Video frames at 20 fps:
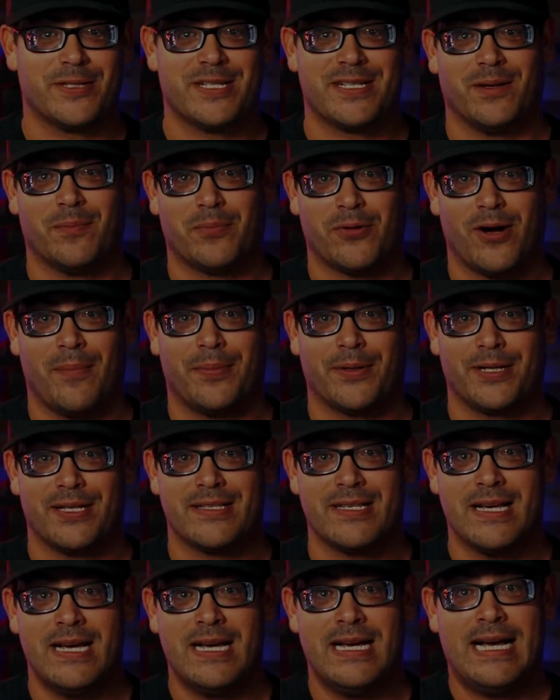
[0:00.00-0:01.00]
resale
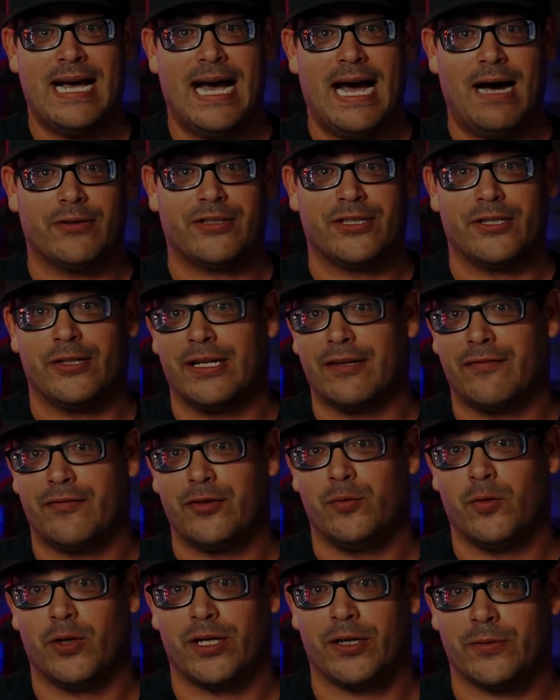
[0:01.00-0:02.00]
properties out there. If
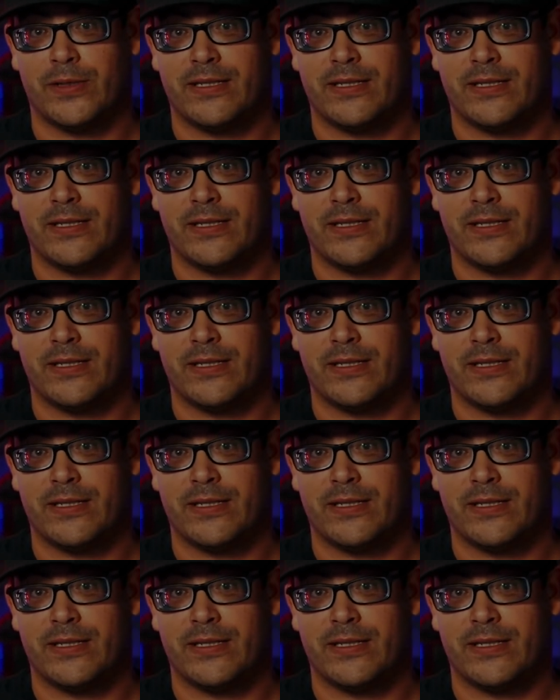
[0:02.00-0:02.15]
you want a